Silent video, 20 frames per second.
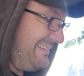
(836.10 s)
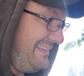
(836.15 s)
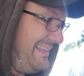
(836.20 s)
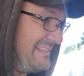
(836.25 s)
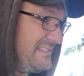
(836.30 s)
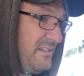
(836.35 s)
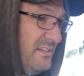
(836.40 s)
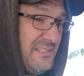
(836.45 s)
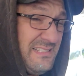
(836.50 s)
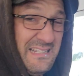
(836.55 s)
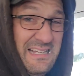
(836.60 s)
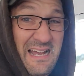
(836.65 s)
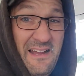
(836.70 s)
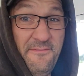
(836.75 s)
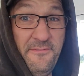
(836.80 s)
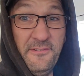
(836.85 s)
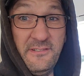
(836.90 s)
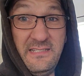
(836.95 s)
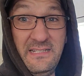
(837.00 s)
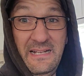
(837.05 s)
that's all I got
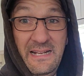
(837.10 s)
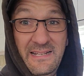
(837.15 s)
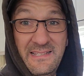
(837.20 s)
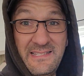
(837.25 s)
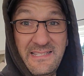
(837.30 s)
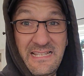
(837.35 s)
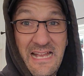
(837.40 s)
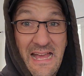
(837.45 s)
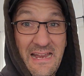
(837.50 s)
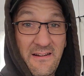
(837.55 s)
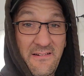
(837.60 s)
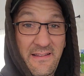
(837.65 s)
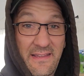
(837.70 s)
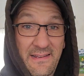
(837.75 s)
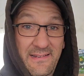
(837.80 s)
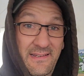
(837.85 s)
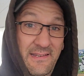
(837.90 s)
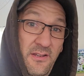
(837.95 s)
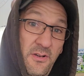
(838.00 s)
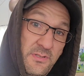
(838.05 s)
for today. It's Saturday,
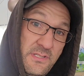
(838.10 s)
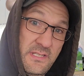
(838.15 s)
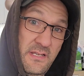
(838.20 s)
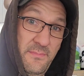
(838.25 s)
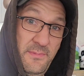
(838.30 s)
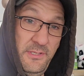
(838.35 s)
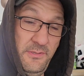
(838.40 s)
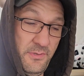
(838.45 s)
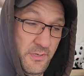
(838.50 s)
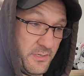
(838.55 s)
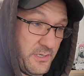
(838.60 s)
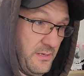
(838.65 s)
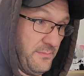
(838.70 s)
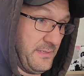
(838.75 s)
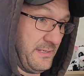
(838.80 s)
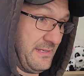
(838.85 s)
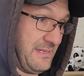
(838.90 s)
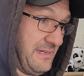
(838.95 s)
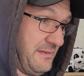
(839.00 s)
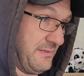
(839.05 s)
and I know some of you are
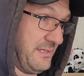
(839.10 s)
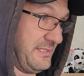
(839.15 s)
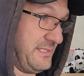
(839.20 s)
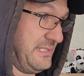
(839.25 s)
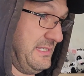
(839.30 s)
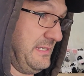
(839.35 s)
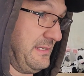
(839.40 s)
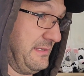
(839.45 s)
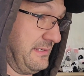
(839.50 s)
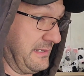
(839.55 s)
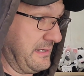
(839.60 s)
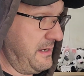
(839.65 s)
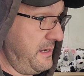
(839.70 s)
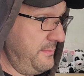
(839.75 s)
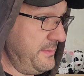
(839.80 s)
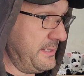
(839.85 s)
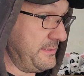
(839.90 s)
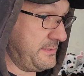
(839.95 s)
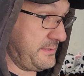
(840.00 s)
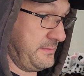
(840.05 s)
coming down. I see it in the
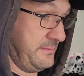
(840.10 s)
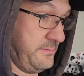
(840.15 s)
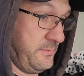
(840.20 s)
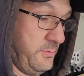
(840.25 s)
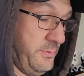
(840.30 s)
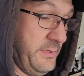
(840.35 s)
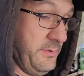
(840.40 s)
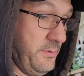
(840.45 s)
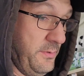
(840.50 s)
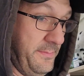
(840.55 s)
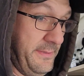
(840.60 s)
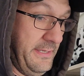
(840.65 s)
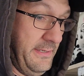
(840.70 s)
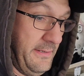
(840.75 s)
comments. We will be